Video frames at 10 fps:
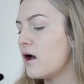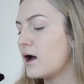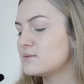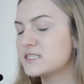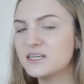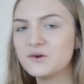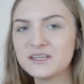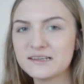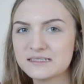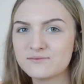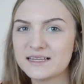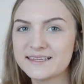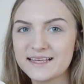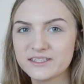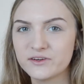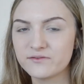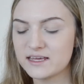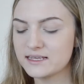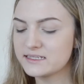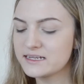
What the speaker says: I'm still using my tester of this.